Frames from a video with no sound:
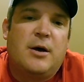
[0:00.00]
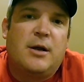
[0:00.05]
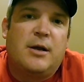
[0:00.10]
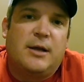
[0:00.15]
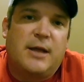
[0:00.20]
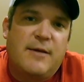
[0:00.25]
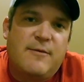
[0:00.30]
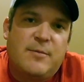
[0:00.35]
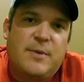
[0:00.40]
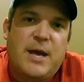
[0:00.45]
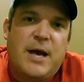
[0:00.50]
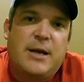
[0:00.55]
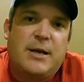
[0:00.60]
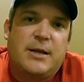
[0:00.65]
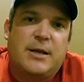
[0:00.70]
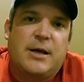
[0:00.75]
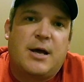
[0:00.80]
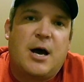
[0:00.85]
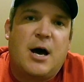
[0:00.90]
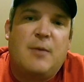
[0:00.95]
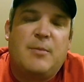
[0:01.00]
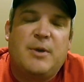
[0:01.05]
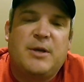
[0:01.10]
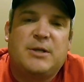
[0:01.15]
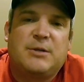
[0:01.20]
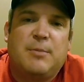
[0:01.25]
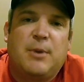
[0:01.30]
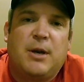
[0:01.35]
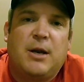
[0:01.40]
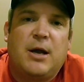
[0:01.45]
leave them down in the
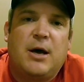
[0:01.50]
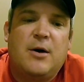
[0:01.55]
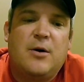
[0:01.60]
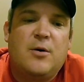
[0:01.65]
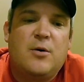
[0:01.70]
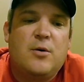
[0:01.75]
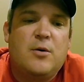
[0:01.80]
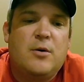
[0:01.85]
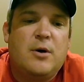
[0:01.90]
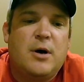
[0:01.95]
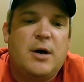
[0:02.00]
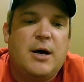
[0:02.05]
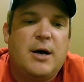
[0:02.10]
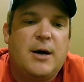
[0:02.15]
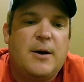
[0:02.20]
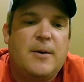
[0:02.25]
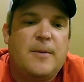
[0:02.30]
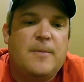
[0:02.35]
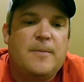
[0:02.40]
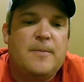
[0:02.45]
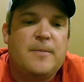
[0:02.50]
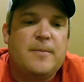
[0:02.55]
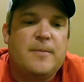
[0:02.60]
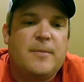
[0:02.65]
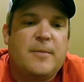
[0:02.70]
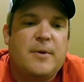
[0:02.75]
comments below.